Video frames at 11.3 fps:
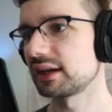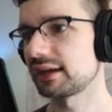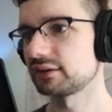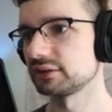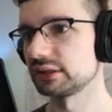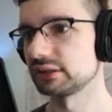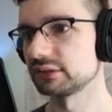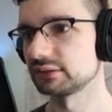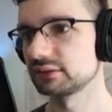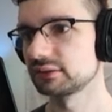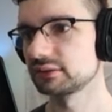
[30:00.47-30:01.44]
I don't
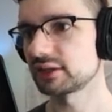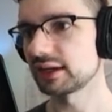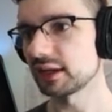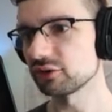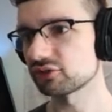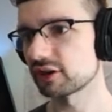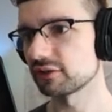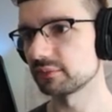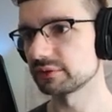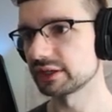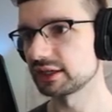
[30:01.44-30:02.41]
know. I'll share
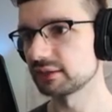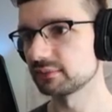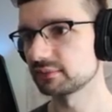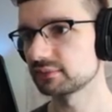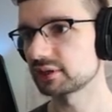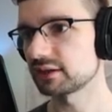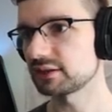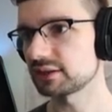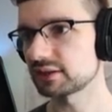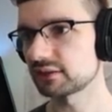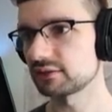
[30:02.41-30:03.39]
the blame. I
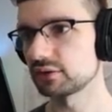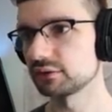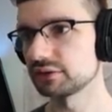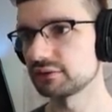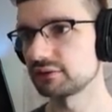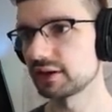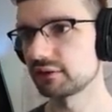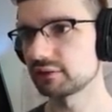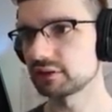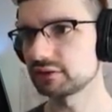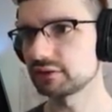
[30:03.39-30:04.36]
think that's the only fair
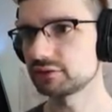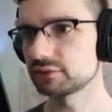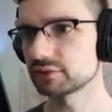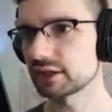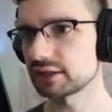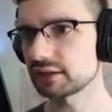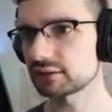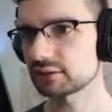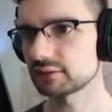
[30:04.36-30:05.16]
thing to do, right?